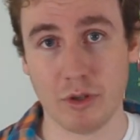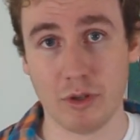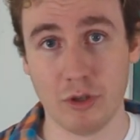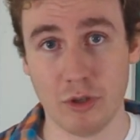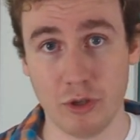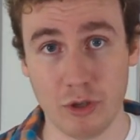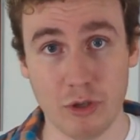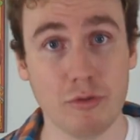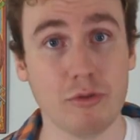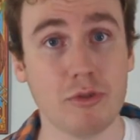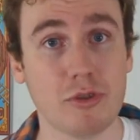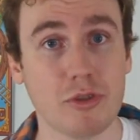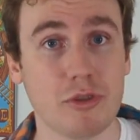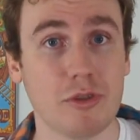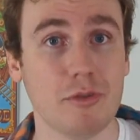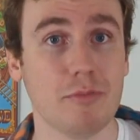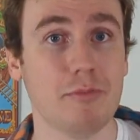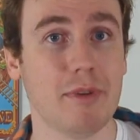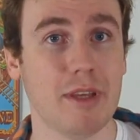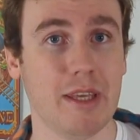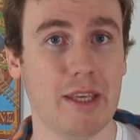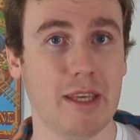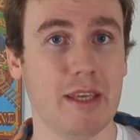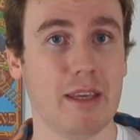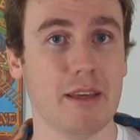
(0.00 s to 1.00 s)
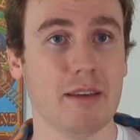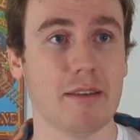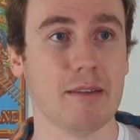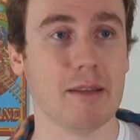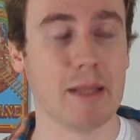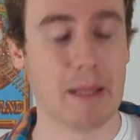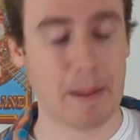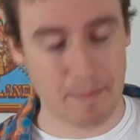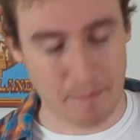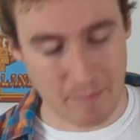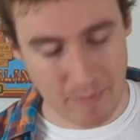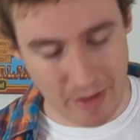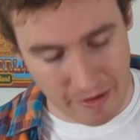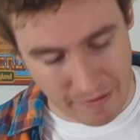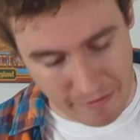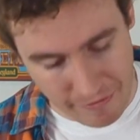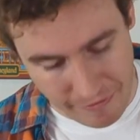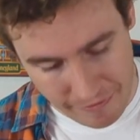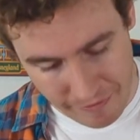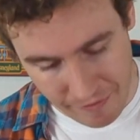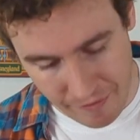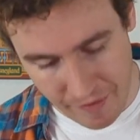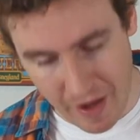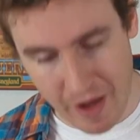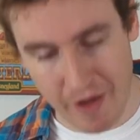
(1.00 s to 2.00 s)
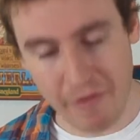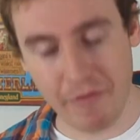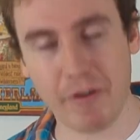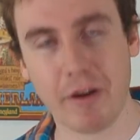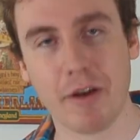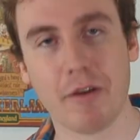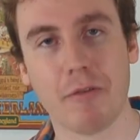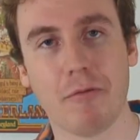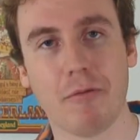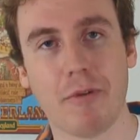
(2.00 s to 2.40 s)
used to be my favorite